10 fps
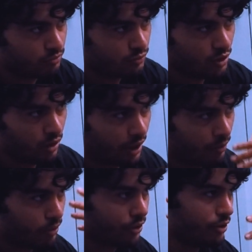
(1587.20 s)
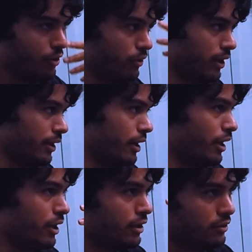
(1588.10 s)
Like where like,
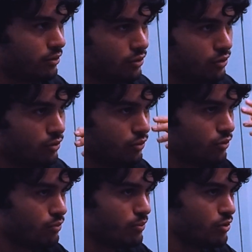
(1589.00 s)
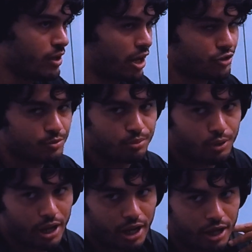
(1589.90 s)
hey, you catch your
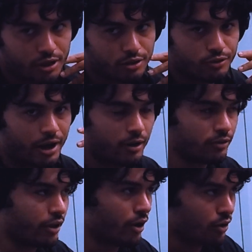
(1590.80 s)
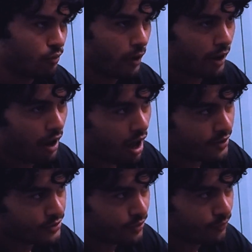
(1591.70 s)
break, you're out there, you win an
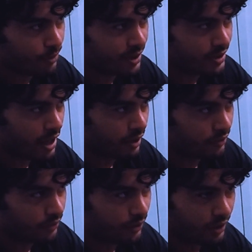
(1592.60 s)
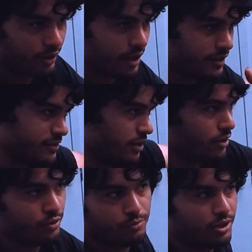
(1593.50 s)
Oscar for Best Actor, and that's
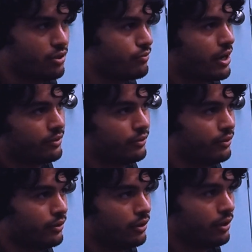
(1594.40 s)
it. You could be a director.